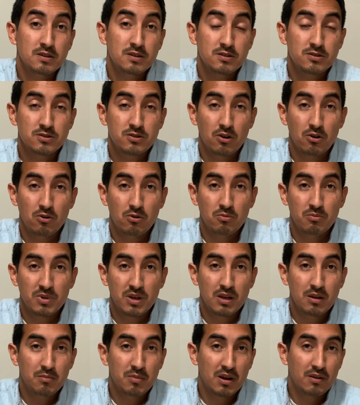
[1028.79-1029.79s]
So
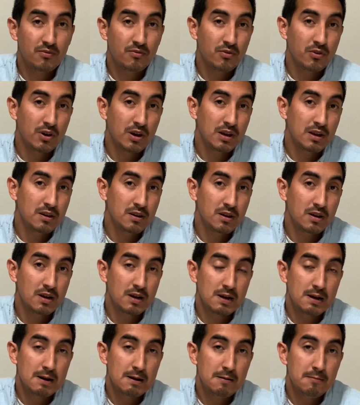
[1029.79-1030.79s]
me and my
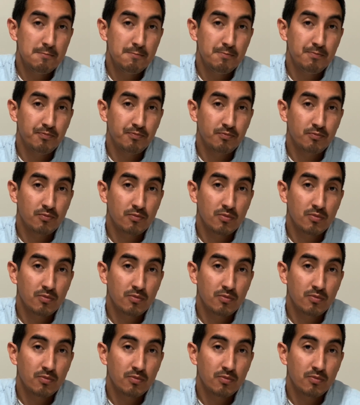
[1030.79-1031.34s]
friend,